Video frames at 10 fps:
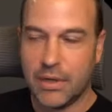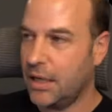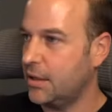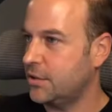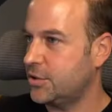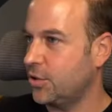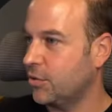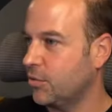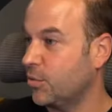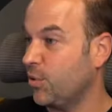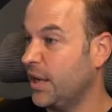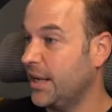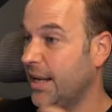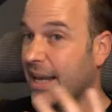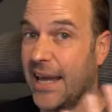and a toggle
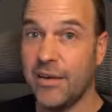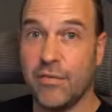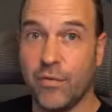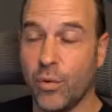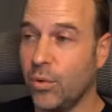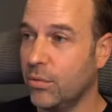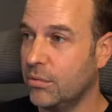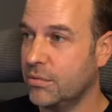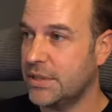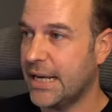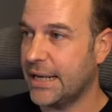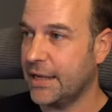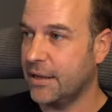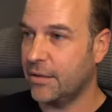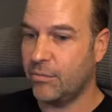green, again for
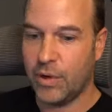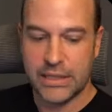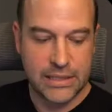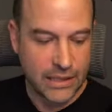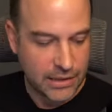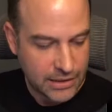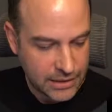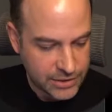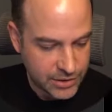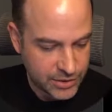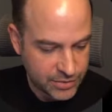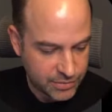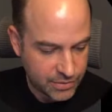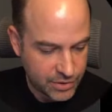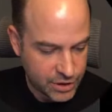tagging and rating. Let's just
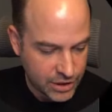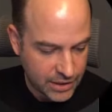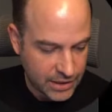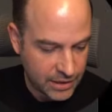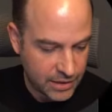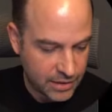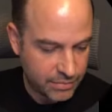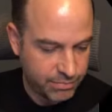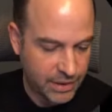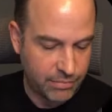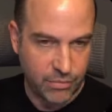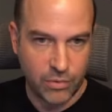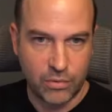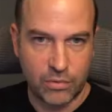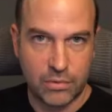chuck in a bit
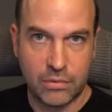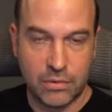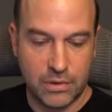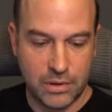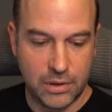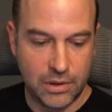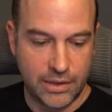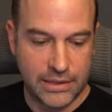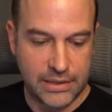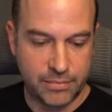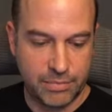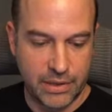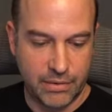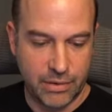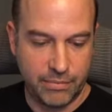more light
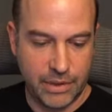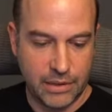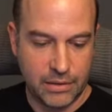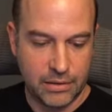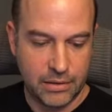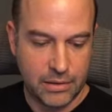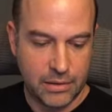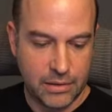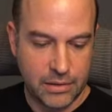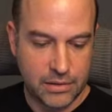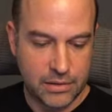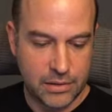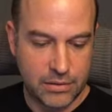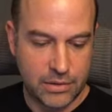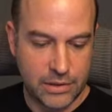behind me.
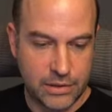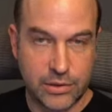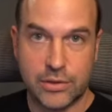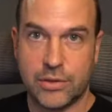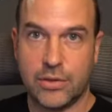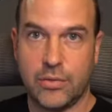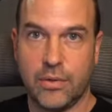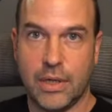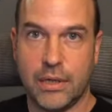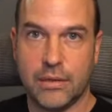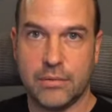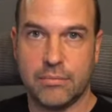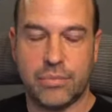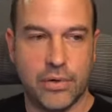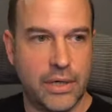So let's just do that,
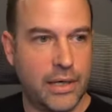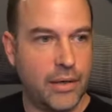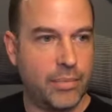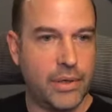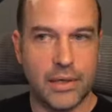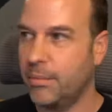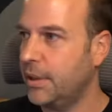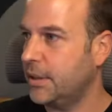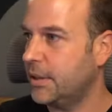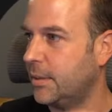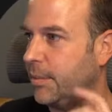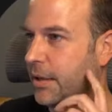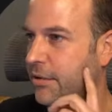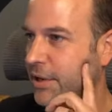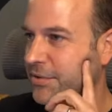brighten it up a little bit in the
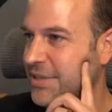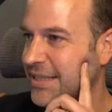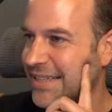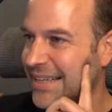background